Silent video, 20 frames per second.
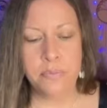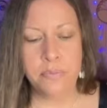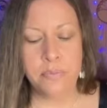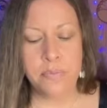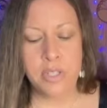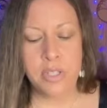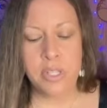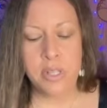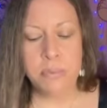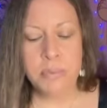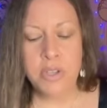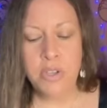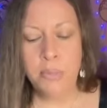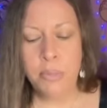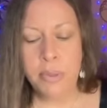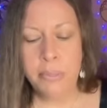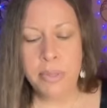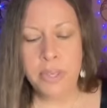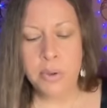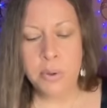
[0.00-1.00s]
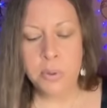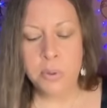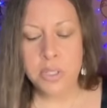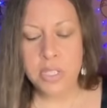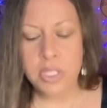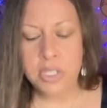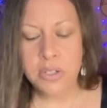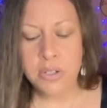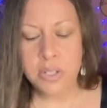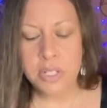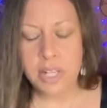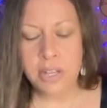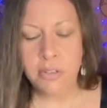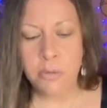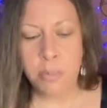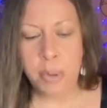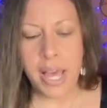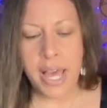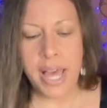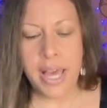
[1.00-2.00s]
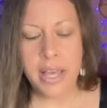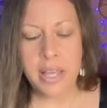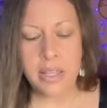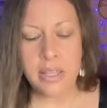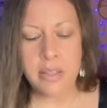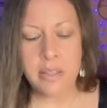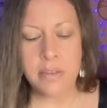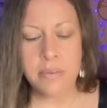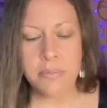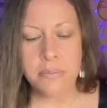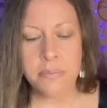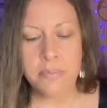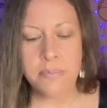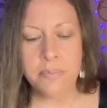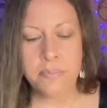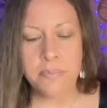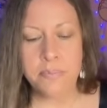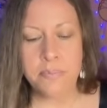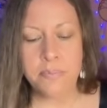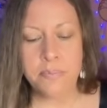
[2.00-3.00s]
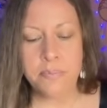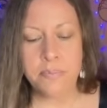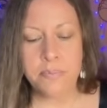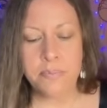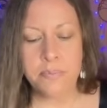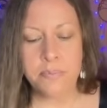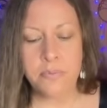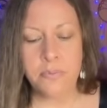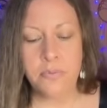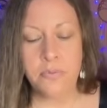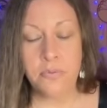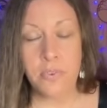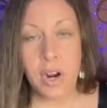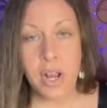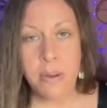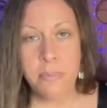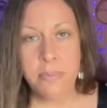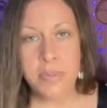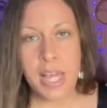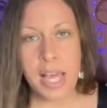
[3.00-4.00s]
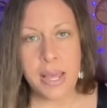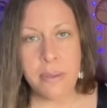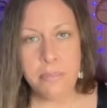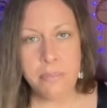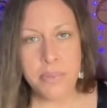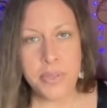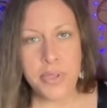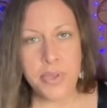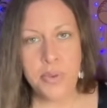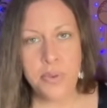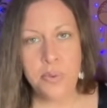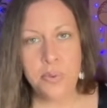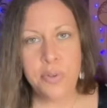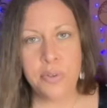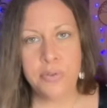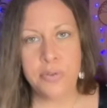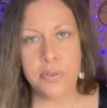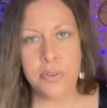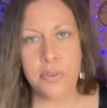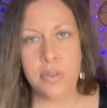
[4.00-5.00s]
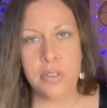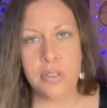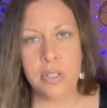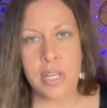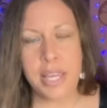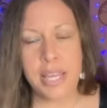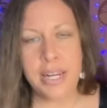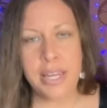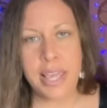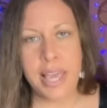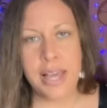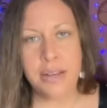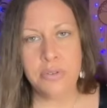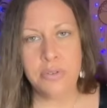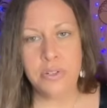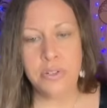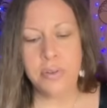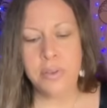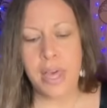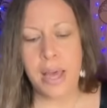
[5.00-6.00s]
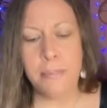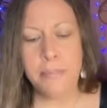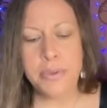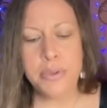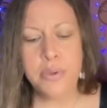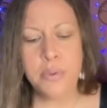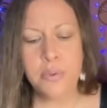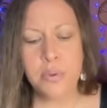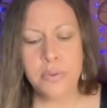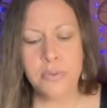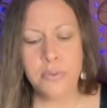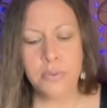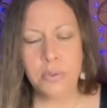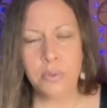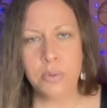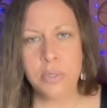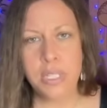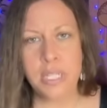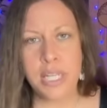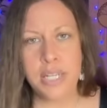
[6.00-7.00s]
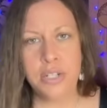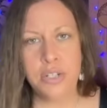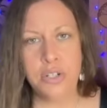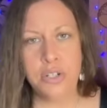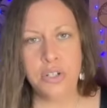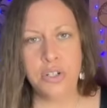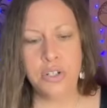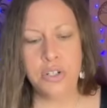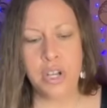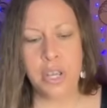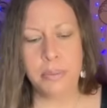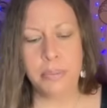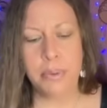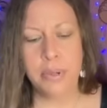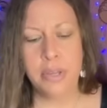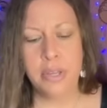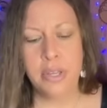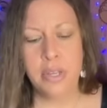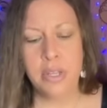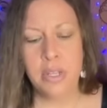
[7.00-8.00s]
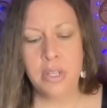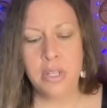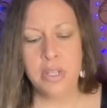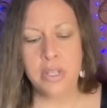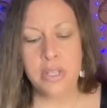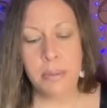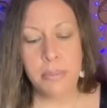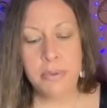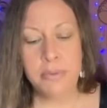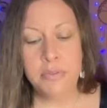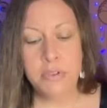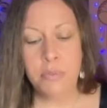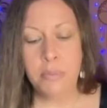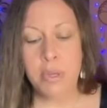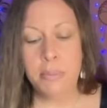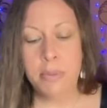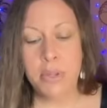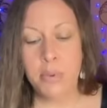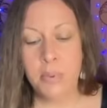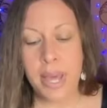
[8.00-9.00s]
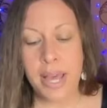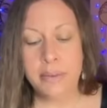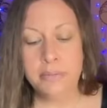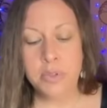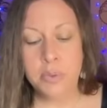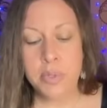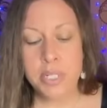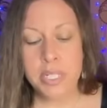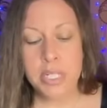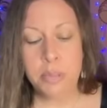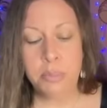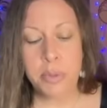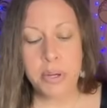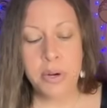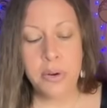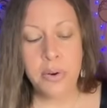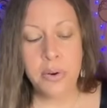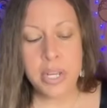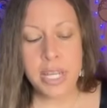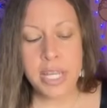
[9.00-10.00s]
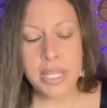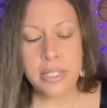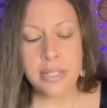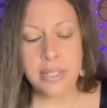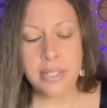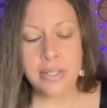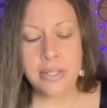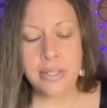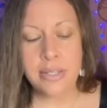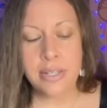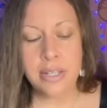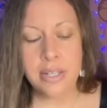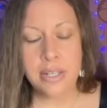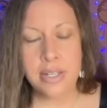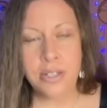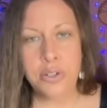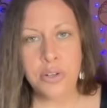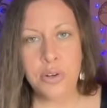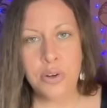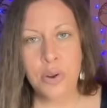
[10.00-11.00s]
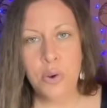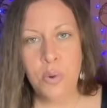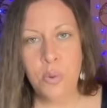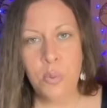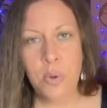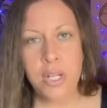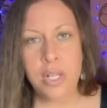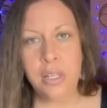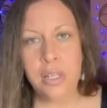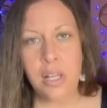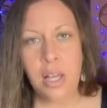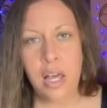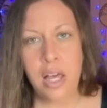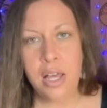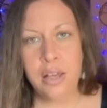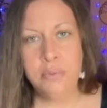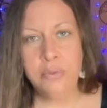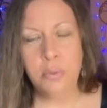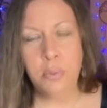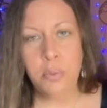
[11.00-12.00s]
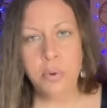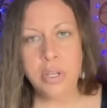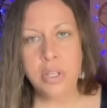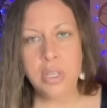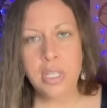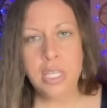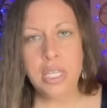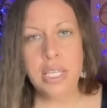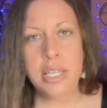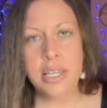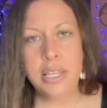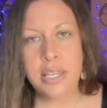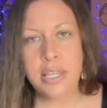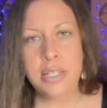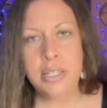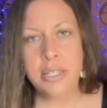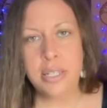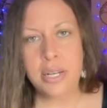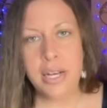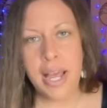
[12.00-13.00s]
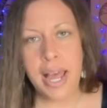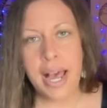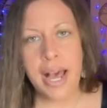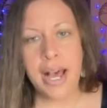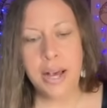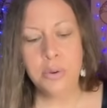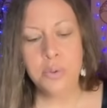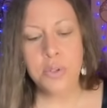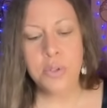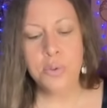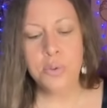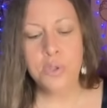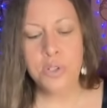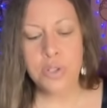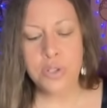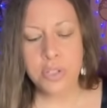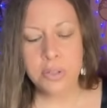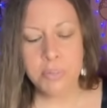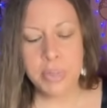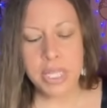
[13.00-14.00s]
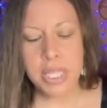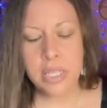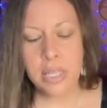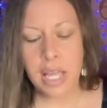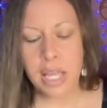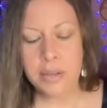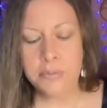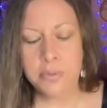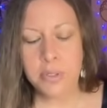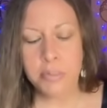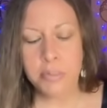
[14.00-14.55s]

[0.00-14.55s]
Some of you may be holding yourself back from that beautiful encounter, that beautiful relationship. Some of you, maybe you have to experience to know what love really is and how you should be loved